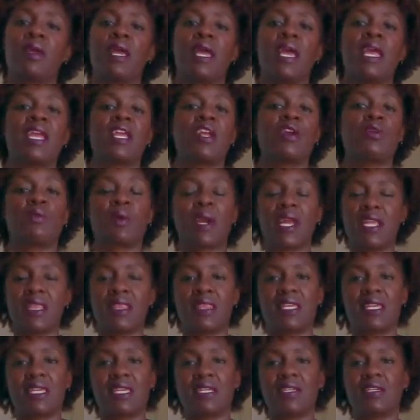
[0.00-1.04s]
a great
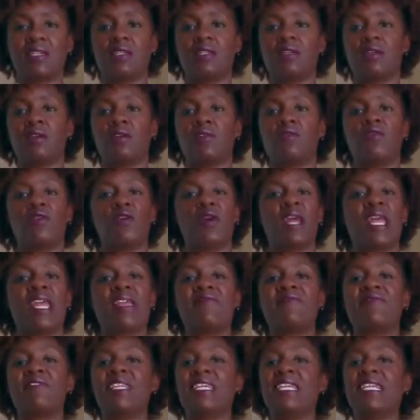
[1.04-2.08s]
thing for a
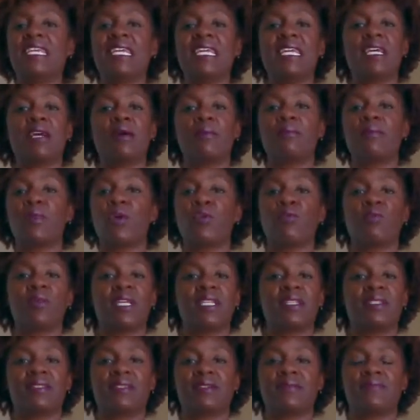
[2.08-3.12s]
fleeting
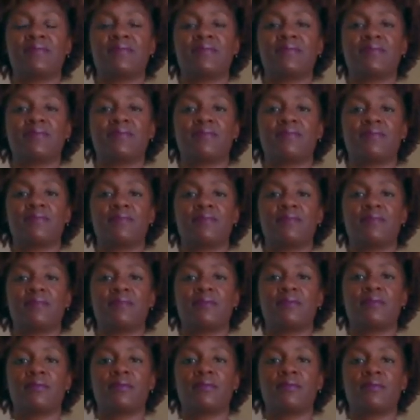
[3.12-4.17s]
moment.
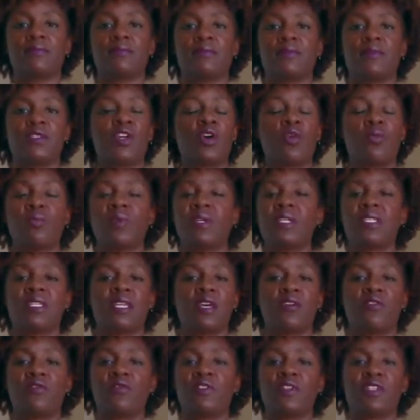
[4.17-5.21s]
Don't be
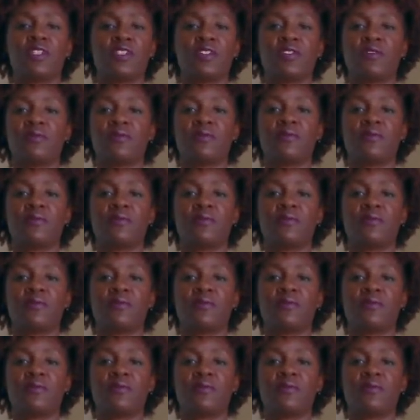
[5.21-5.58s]
selfish.